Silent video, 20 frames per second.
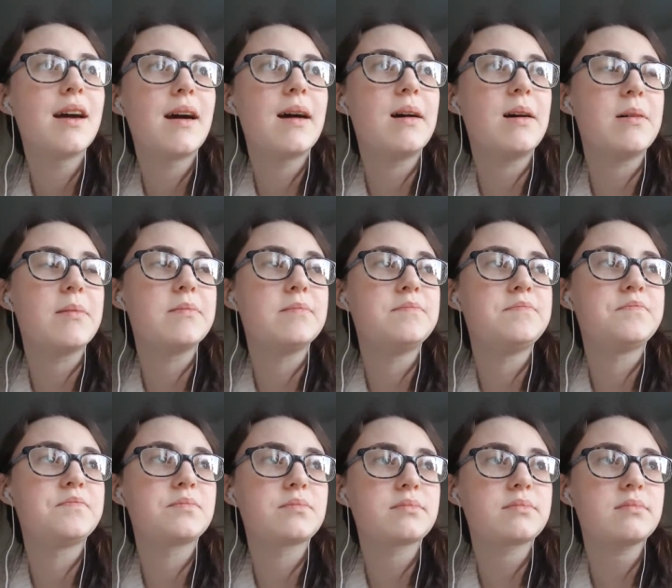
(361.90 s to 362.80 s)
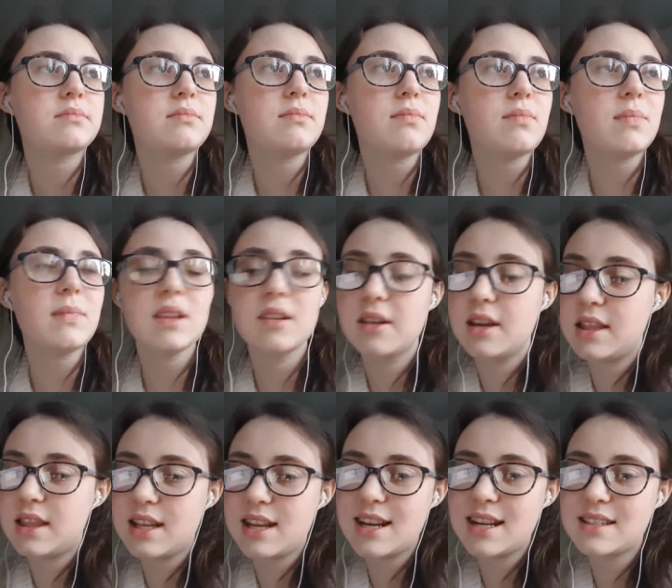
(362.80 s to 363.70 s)
um
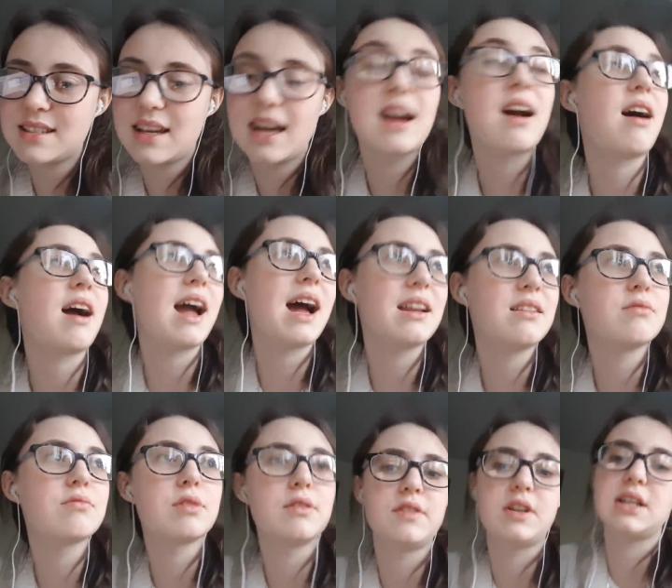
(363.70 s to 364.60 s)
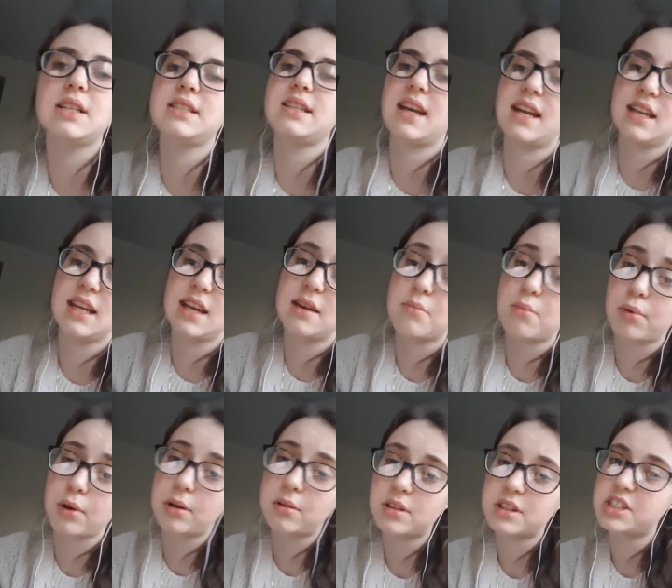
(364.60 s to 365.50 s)
and the essay i hadn't revised any
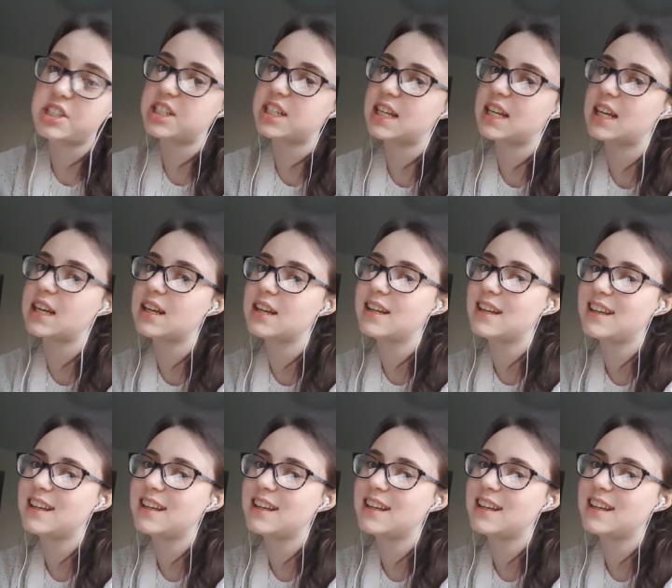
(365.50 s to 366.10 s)
embryology